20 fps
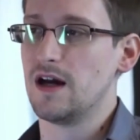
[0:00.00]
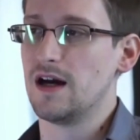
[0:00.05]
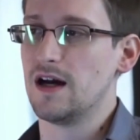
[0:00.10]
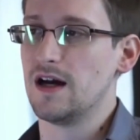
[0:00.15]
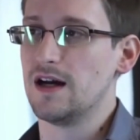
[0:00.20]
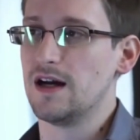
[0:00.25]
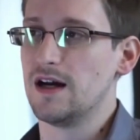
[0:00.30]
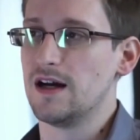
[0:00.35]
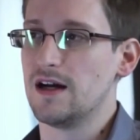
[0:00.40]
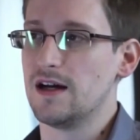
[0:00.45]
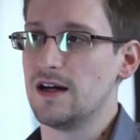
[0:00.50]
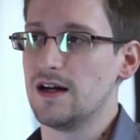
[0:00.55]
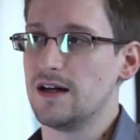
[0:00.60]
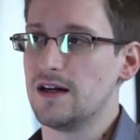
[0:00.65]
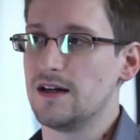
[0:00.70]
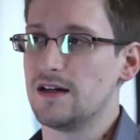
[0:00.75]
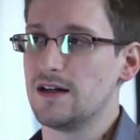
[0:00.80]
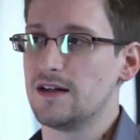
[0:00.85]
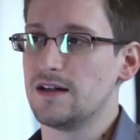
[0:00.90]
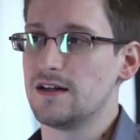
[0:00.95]

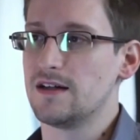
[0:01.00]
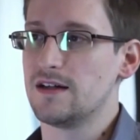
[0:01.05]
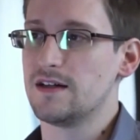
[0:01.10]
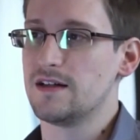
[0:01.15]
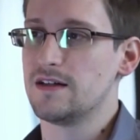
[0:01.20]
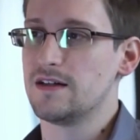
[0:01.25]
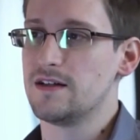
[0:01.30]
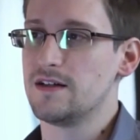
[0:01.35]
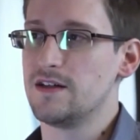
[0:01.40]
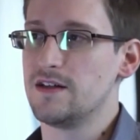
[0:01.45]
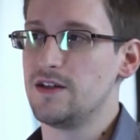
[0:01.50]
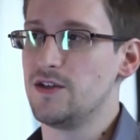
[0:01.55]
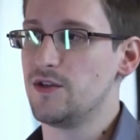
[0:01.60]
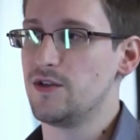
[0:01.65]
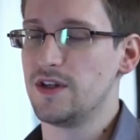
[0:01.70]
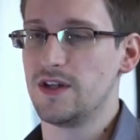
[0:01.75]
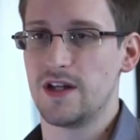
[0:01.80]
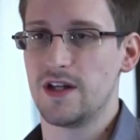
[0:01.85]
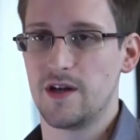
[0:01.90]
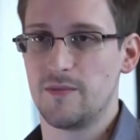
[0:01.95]
You
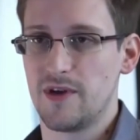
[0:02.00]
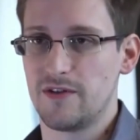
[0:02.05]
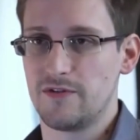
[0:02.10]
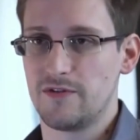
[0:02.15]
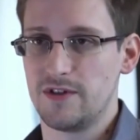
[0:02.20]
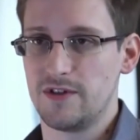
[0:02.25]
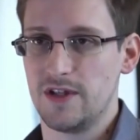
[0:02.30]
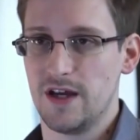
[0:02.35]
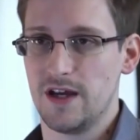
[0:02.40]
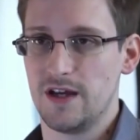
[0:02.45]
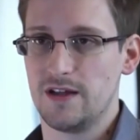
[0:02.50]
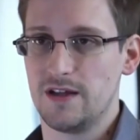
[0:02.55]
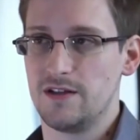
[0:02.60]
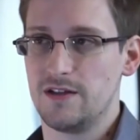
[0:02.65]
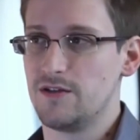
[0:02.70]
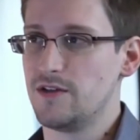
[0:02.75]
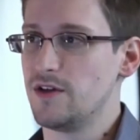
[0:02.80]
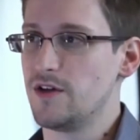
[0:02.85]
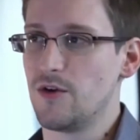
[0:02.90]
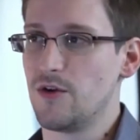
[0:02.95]
can get up every day,
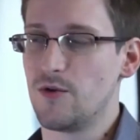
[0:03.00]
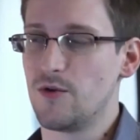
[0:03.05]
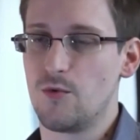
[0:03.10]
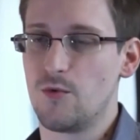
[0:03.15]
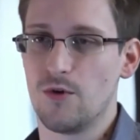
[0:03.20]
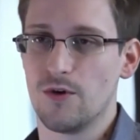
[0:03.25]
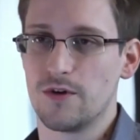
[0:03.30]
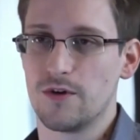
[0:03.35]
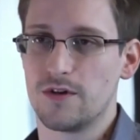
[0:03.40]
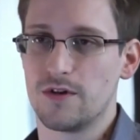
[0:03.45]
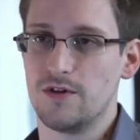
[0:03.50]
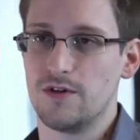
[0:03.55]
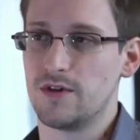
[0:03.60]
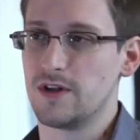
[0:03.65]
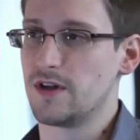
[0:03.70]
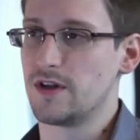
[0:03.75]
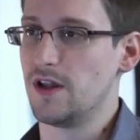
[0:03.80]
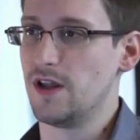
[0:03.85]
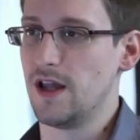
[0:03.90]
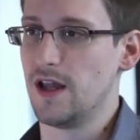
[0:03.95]
you can go to work, you
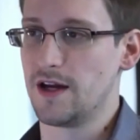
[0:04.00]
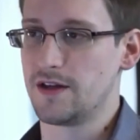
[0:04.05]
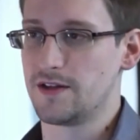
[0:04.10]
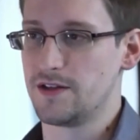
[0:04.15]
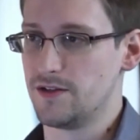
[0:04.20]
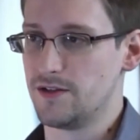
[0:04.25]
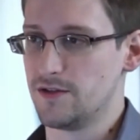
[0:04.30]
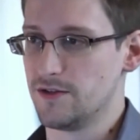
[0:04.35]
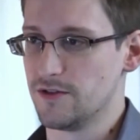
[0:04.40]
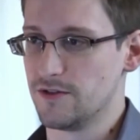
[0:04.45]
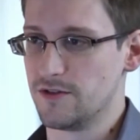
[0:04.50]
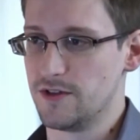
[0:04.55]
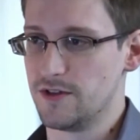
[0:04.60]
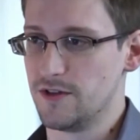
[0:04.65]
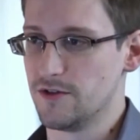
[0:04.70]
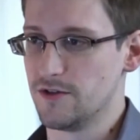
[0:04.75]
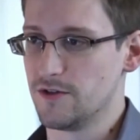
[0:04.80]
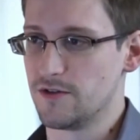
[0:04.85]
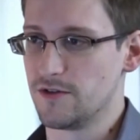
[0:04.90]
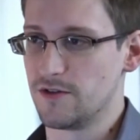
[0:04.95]
can collect
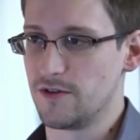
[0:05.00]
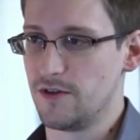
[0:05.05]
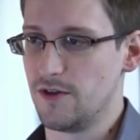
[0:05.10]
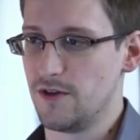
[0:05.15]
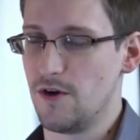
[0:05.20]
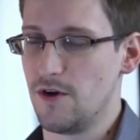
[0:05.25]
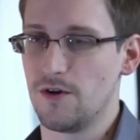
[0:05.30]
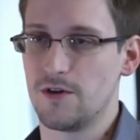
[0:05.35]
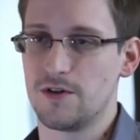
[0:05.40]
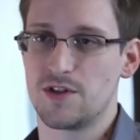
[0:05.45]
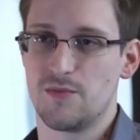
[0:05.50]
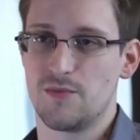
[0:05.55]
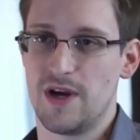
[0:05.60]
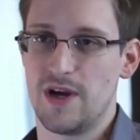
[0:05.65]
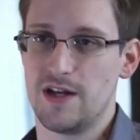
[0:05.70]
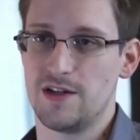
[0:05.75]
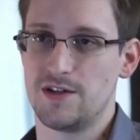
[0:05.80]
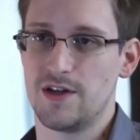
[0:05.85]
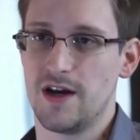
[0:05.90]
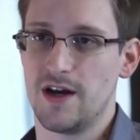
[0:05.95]
your large
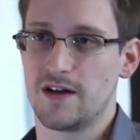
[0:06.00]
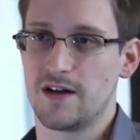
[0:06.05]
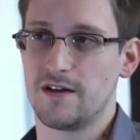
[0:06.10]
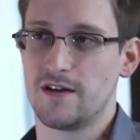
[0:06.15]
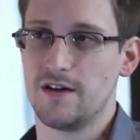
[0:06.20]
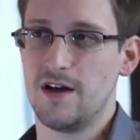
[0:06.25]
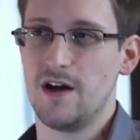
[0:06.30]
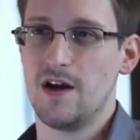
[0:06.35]
paycheck